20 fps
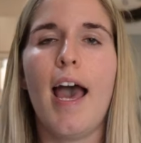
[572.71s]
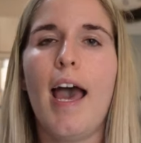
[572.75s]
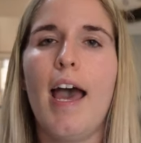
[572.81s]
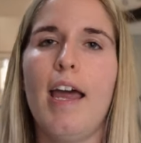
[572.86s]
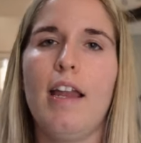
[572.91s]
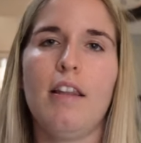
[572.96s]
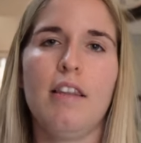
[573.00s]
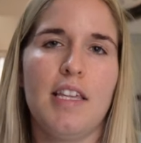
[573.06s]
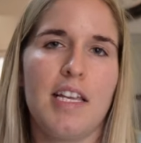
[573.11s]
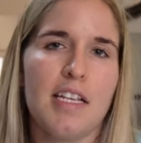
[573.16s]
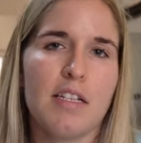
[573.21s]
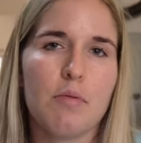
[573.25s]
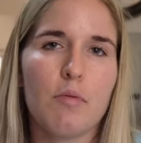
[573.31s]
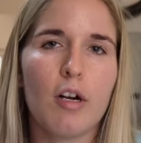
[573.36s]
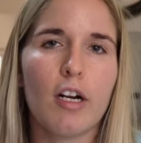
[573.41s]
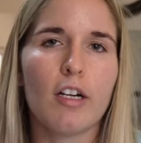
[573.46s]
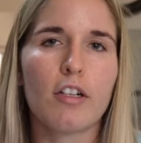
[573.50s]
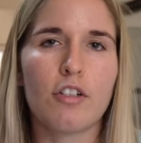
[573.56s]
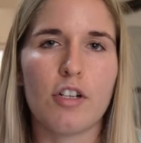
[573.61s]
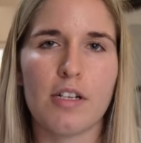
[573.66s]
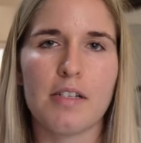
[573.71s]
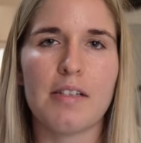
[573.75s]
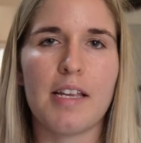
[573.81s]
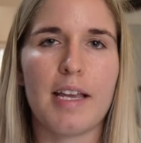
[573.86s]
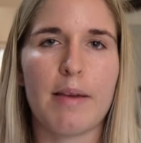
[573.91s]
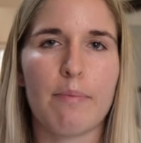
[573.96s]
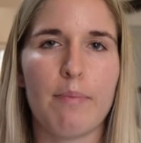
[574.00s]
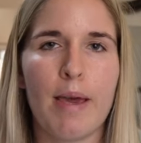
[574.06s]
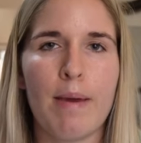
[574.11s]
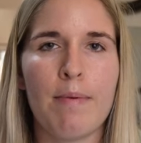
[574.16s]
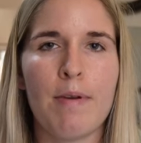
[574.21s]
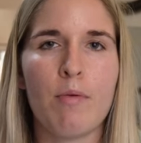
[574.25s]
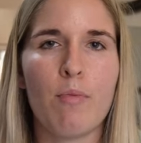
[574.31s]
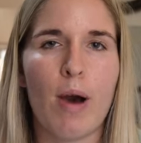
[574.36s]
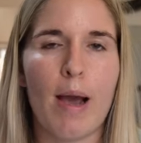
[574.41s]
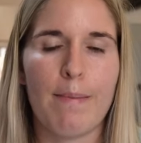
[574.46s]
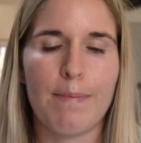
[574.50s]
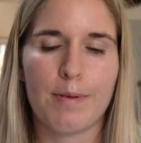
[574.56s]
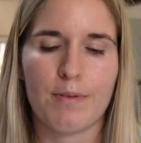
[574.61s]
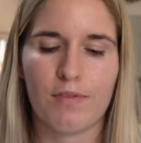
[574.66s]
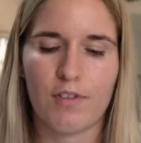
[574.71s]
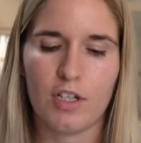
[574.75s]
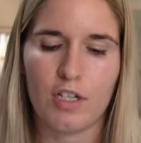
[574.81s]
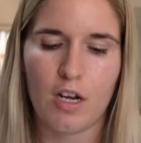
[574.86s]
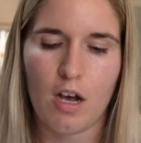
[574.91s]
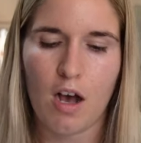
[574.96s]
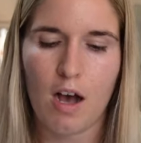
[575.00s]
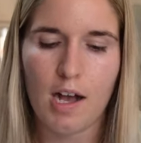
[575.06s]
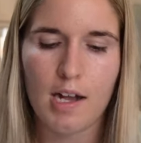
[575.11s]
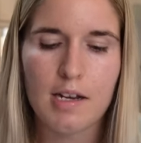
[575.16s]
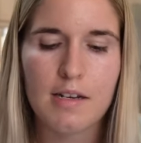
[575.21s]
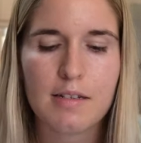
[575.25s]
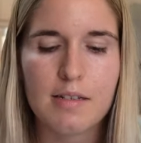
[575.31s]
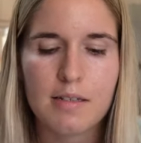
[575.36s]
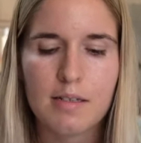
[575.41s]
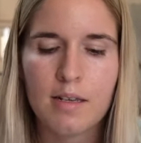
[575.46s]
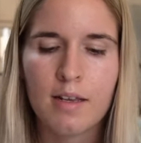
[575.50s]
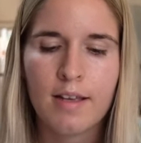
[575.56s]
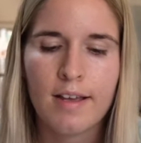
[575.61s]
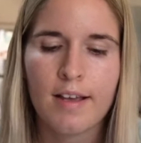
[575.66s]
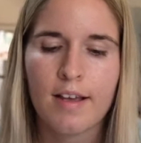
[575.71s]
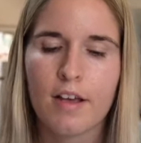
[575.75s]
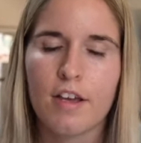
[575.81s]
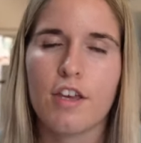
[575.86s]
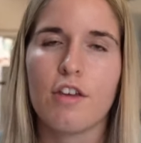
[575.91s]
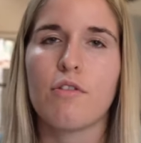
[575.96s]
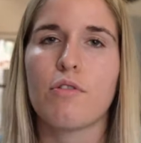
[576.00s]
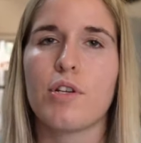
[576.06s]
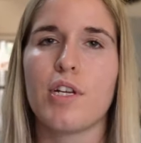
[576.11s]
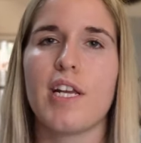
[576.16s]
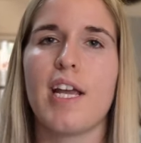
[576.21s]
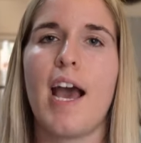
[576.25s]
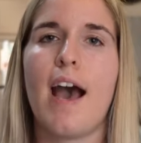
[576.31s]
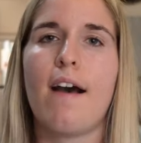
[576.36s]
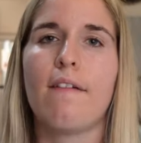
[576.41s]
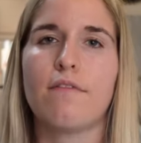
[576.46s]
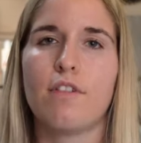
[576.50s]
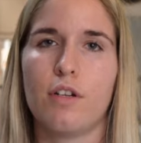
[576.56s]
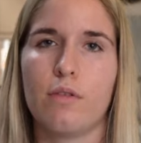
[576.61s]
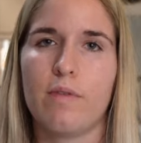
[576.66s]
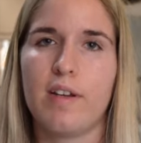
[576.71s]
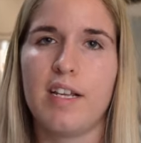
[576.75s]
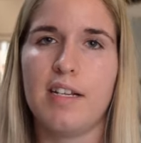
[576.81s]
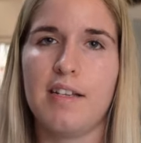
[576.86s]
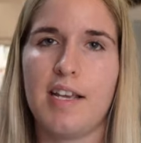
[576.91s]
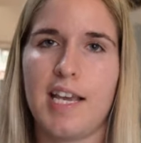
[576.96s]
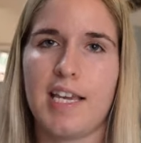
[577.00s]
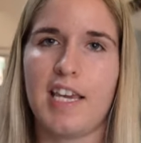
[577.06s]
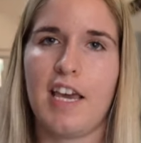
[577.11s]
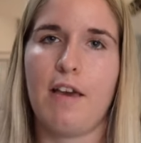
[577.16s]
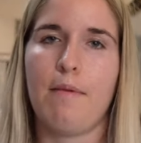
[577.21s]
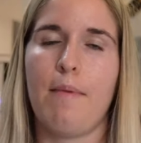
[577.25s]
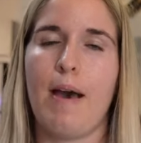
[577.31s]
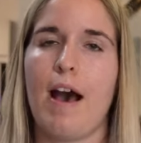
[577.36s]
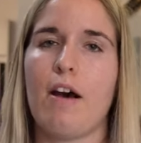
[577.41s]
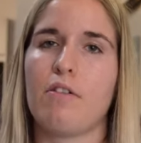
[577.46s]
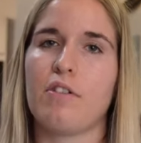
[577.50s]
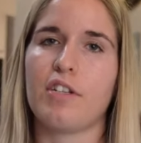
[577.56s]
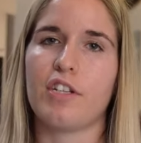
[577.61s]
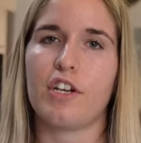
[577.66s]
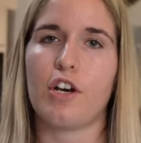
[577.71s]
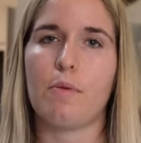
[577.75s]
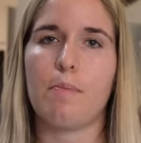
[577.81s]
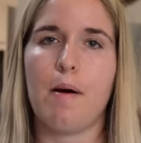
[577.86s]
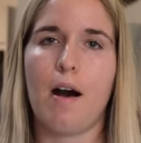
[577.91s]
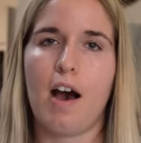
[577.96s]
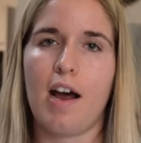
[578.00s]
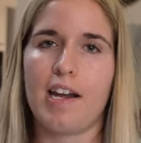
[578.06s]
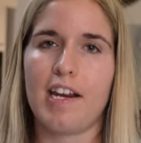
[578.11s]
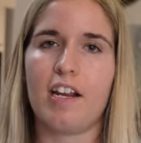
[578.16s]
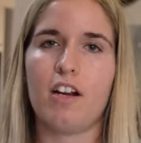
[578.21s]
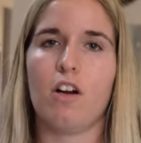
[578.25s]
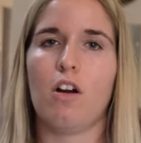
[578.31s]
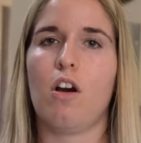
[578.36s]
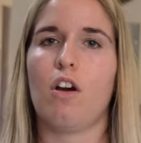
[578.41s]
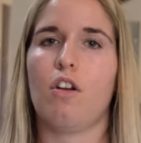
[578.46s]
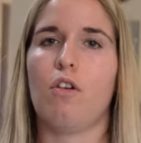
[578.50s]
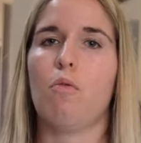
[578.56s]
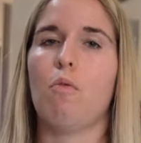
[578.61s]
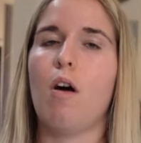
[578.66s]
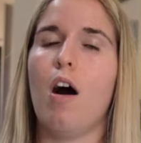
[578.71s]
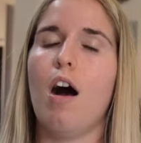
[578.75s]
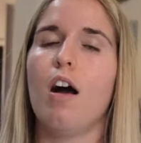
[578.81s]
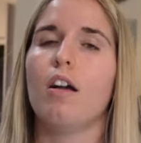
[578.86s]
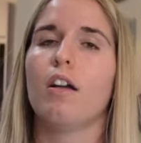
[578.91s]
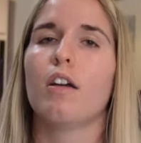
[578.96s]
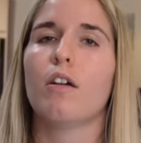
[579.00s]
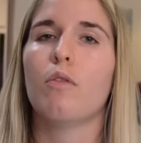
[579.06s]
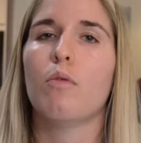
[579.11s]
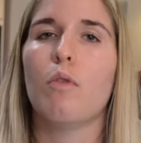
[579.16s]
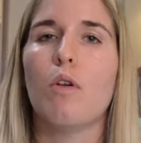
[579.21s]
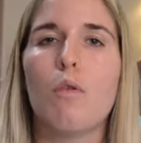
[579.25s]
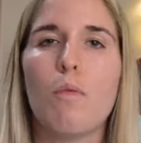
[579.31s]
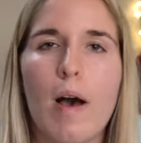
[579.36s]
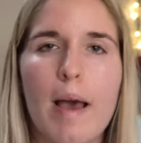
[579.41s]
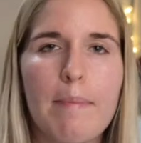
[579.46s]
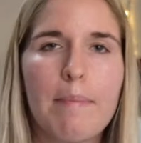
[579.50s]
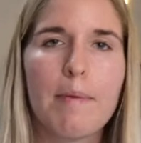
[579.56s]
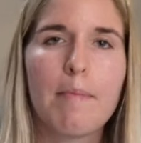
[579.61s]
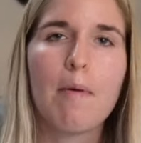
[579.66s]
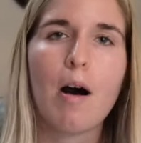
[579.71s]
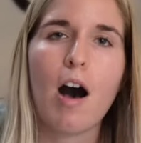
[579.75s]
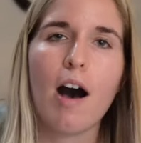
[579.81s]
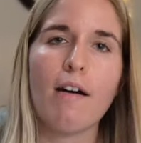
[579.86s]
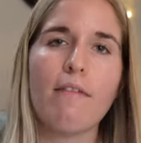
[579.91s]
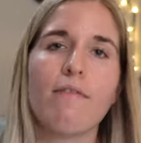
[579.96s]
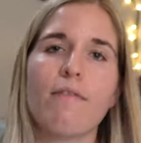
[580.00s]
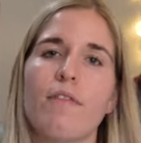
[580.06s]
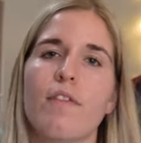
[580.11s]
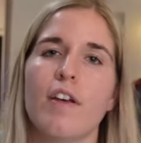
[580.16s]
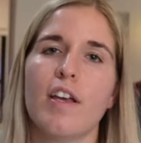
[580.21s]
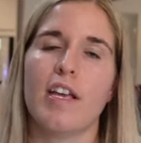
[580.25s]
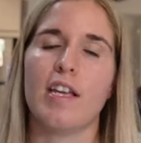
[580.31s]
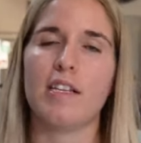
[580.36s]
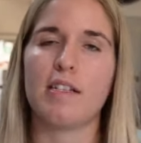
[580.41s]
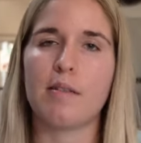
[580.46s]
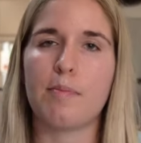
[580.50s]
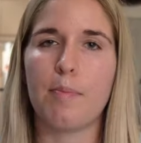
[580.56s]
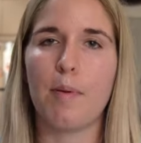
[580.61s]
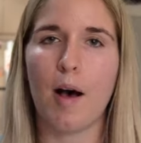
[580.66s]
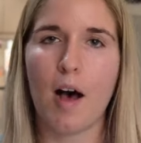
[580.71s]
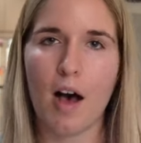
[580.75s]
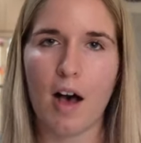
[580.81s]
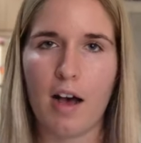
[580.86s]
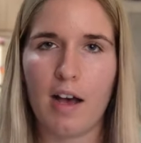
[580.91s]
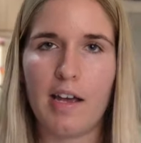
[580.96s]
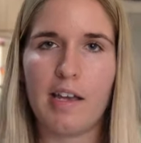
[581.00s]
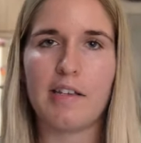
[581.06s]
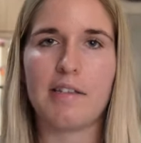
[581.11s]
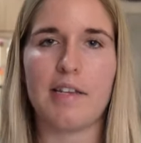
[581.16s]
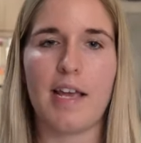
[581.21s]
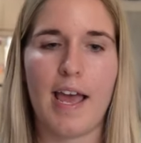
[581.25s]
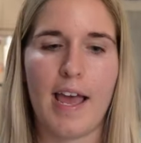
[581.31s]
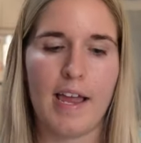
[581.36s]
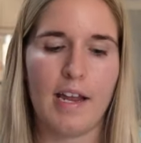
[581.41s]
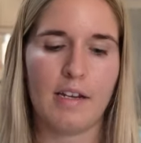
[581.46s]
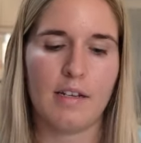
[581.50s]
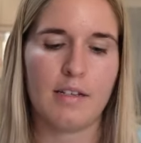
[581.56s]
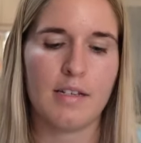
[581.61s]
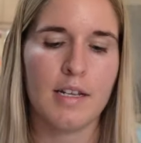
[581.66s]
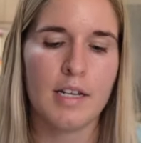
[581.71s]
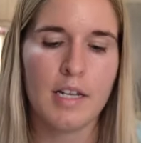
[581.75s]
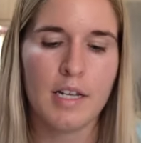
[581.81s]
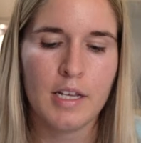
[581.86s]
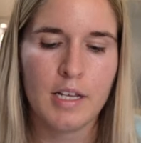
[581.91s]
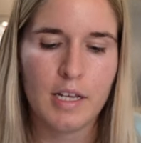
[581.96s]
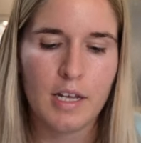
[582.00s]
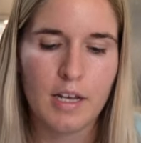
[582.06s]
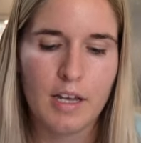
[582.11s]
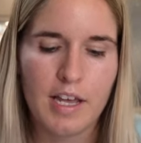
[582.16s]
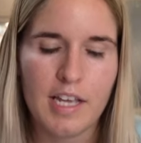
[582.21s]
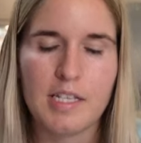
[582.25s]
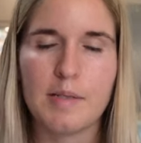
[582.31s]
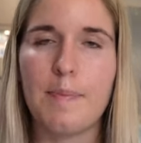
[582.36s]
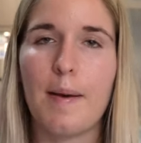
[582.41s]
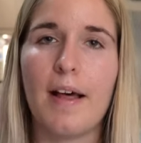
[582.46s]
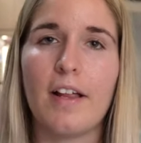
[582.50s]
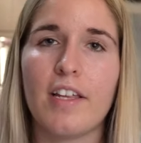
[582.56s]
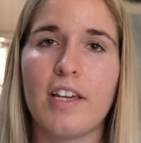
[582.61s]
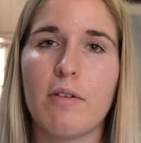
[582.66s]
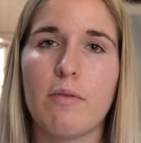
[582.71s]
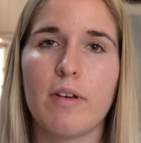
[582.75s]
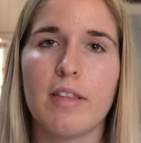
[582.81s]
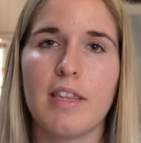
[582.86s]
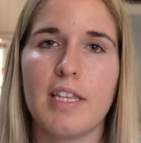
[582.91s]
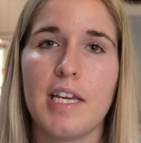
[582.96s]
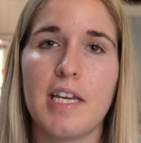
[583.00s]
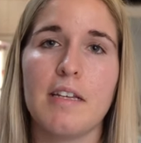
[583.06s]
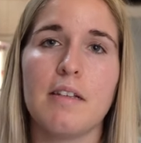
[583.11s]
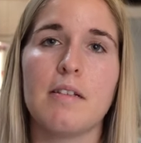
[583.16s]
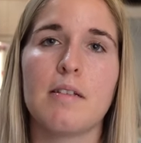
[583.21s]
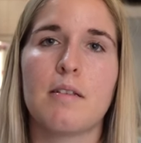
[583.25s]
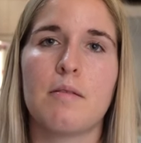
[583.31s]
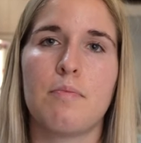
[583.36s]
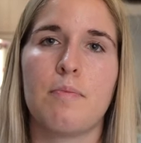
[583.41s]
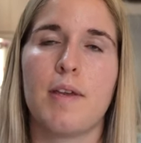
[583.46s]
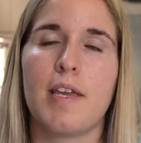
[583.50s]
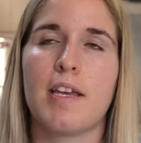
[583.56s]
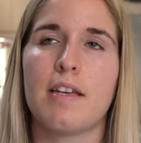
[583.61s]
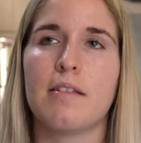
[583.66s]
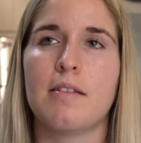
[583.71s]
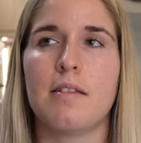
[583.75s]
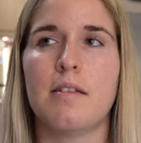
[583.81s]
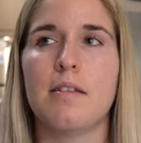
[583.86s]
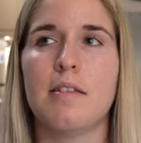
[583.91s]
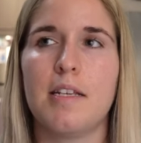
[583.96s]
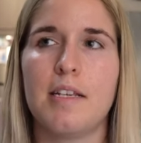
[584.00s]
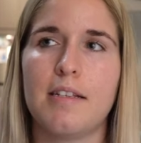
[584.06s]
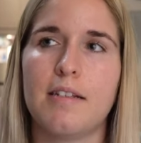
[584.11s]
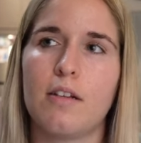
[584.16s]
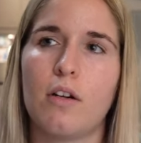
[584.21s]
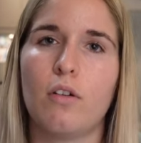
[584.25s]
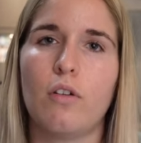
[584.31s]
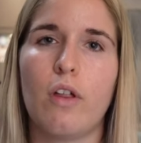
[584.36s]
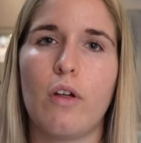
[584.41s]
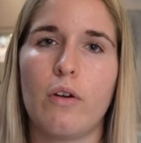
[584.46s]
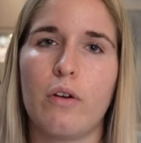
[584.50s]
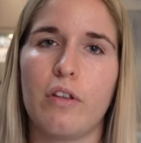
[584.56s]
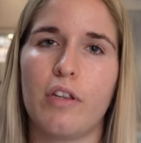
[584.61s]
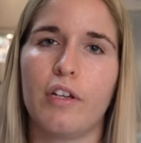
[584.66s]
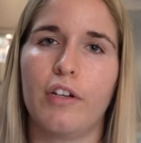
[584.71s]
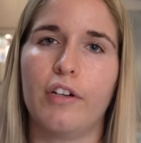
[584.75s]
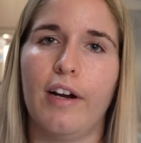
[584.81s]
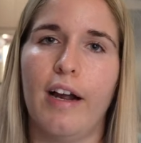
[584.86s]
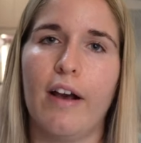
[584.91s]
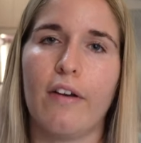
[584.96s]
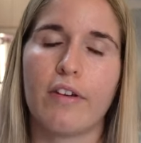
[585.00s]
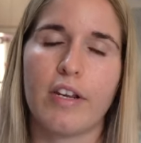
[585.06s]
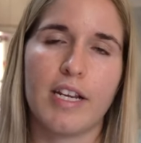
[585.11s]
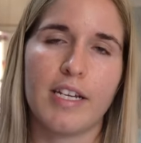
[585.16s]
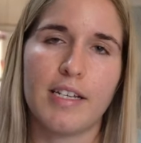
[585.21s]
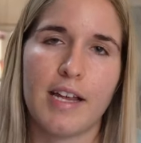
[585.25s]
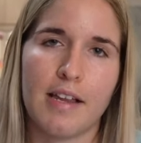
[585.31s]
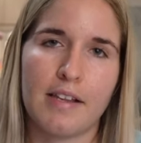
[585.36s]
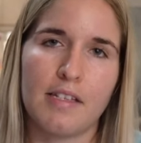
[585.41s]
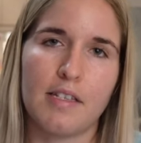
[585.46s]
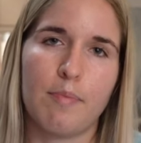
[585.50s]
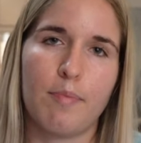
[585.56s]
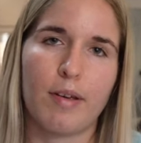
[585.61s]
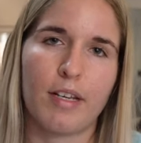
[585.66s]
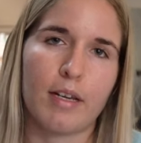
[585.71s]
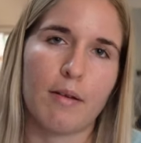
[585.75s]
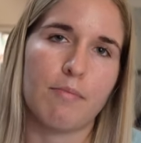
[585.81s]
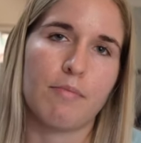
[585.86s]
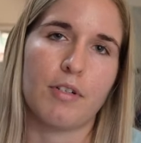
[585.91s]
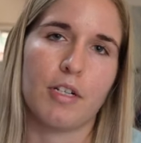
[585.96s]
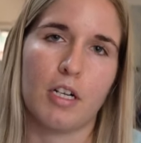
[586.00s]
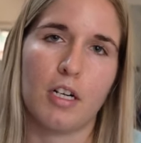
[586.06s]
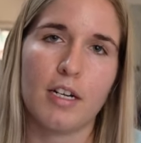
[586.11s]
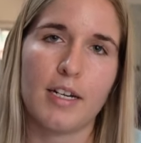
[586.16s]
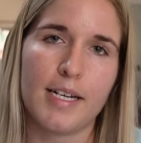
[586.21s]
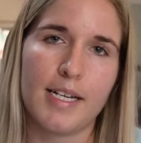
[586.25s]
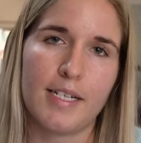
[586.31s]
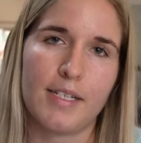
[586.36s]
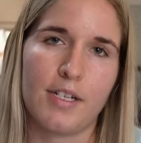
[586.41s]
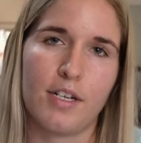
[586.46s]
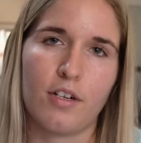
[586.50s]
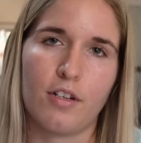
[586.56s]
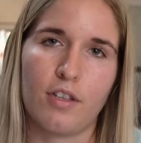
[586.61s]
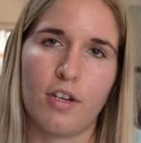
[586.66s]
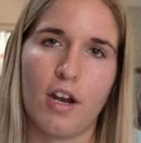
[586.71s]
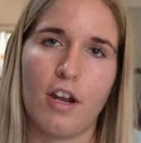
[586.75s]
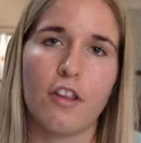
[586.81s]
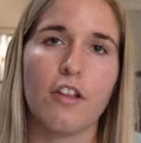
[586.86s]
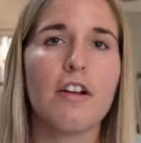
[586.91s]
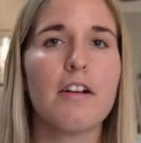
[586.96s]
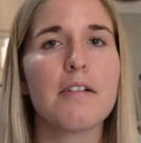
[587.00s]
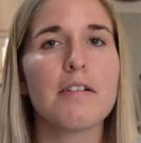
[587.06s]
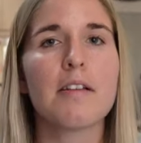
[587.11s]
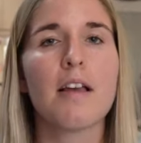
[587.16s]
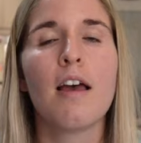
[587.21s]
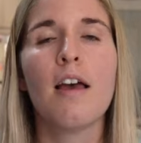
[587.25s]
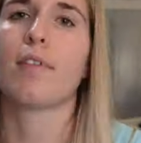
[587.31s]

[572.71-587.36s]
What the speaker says: And these work just like baby wipes for dogs. Usually after we take him out to go potty or on a walk, we'll wipe him off his paws and his belly with these, because since he's so low to the ground, he tends to pick up dirt easier than others.